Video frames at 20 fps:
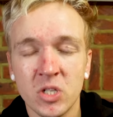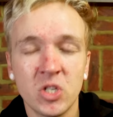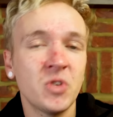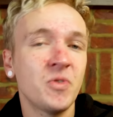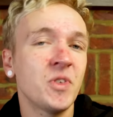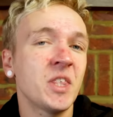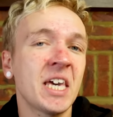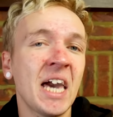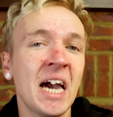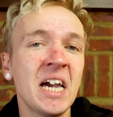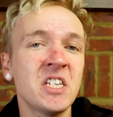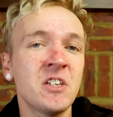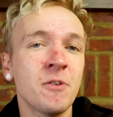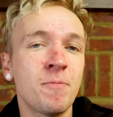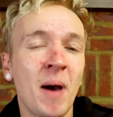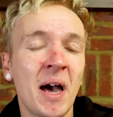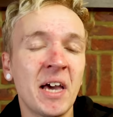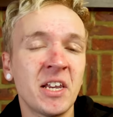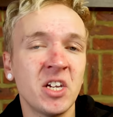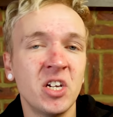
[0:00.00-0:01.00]
So for the case of
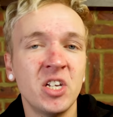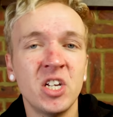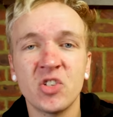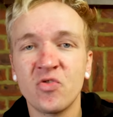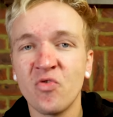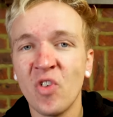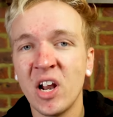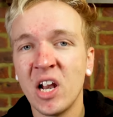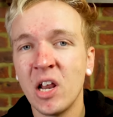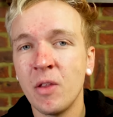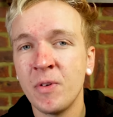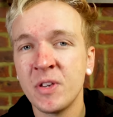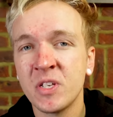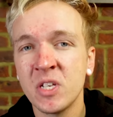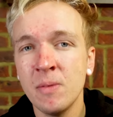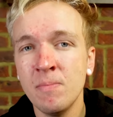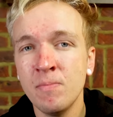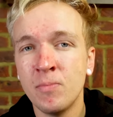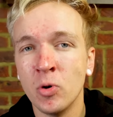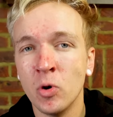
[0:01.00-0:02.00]
Paddington, it's relatively
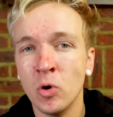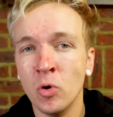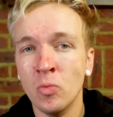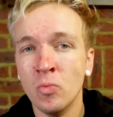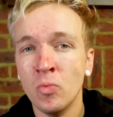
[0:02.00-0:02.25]
simple.